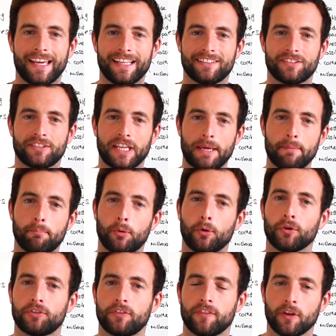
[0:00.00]
it's
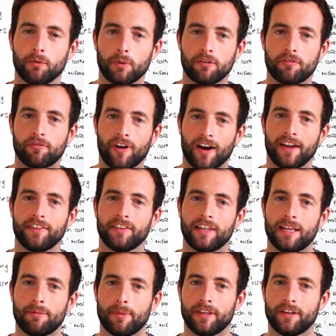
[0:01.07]
important that we find the
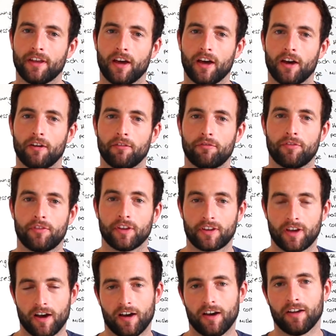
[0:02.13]
limit of the
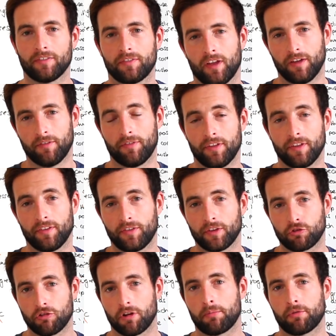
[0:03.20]
car, of the
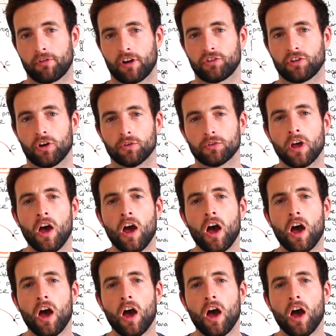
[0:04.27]
grip threshold,